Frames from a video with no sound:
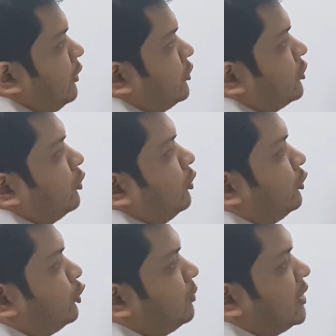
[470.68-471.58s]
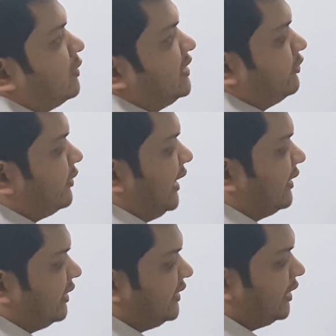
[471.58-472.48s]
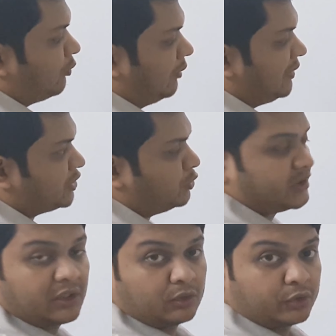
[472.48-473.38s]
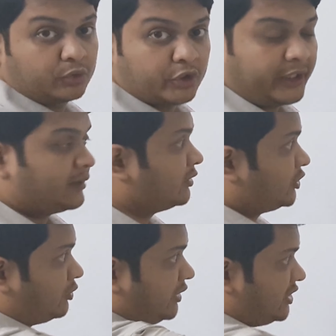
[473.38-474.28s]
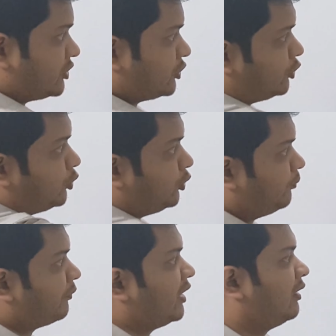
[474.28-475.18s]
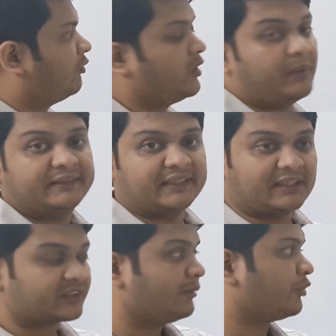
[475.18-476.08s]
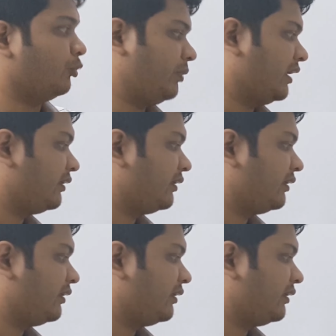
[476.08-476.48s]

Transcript: So 2 plus 1 is 3, and here 1 plus 2 is equal to 3. So this 2 remains in the same group.